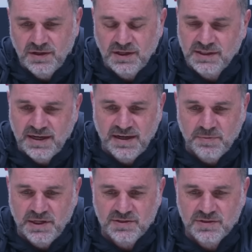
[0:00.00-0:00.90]
I don't know how
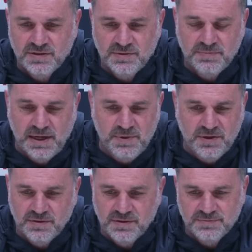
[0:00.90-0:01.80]
many. Maybe
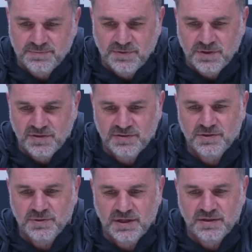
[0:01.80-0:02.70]
I, have got to
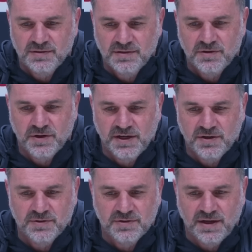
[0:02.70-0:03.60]
do it in
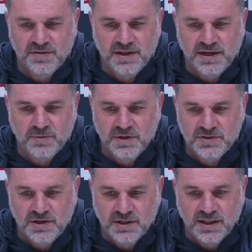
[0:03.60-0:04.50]
Greek or another
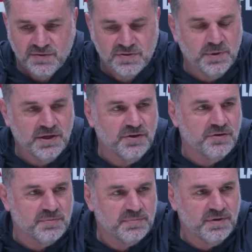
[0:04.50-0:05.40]
language. I'd love to be in
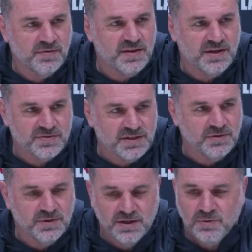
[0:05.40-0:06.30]
Europe. I think I've said it
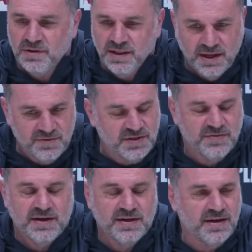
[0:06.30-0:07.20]
already. I would love to
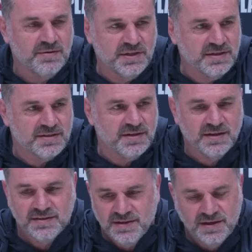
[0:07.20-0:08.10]
have had a game yesterday
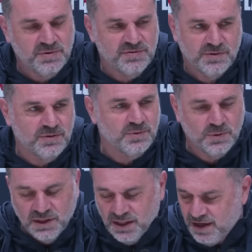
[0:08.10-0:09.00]
and the day before. I
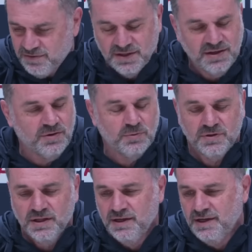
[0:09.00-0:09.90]
would love it. I would.